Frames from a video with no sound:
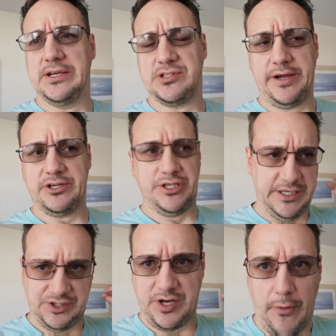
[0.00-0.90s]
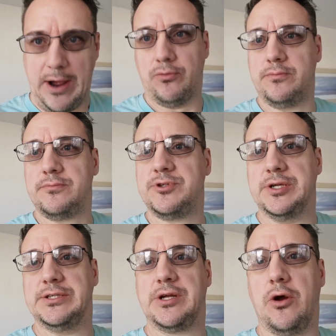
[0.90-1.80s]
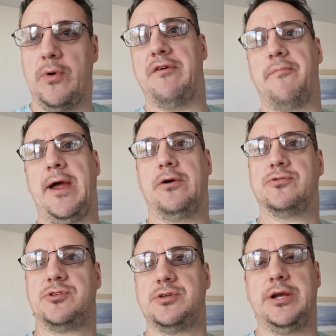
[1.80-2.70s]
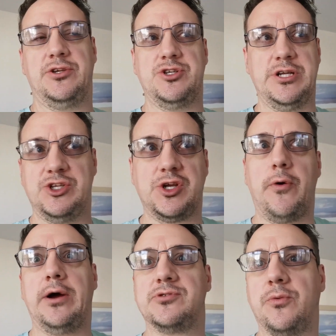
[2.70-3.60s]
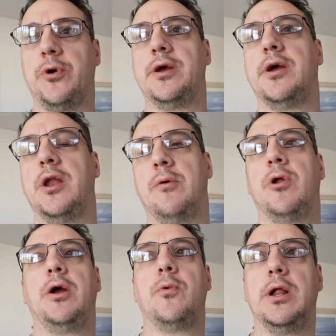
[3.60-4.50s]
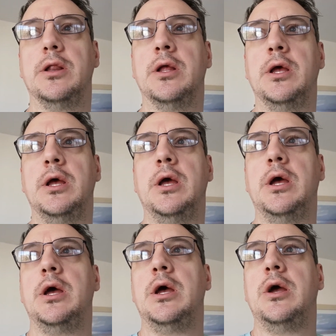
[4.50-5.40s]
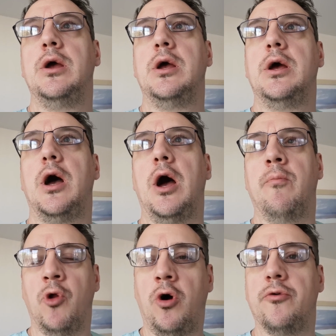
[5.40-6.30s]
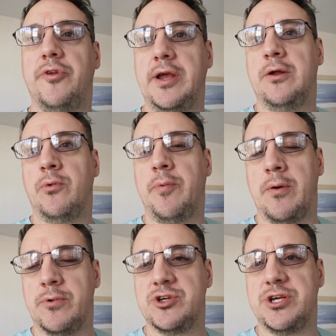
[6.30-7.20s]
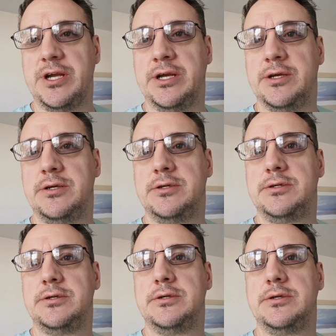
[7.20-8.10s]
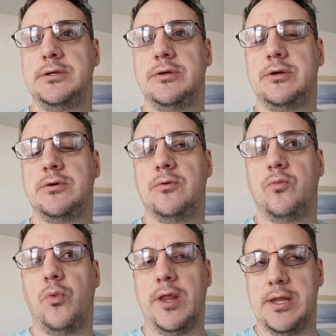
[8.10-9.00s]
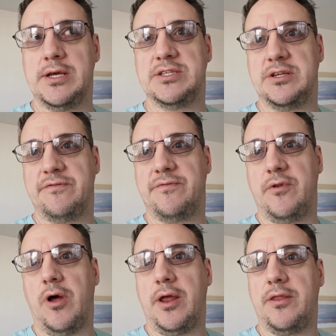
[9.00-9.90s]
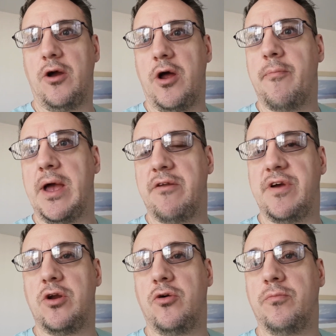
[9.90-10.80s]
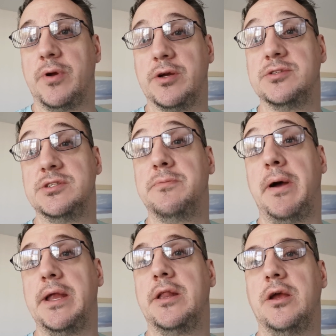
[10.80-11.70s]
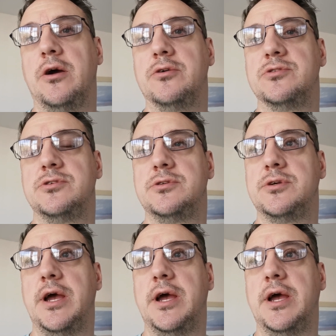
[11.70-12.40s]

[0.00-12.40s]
It's like she needs to go out. She needs to go away from the house and she needs to go out somewhere. And I'm like, well, I'm not dealing with Pembrokeshire when there's like the Ironman event on because it's a pain in the arse.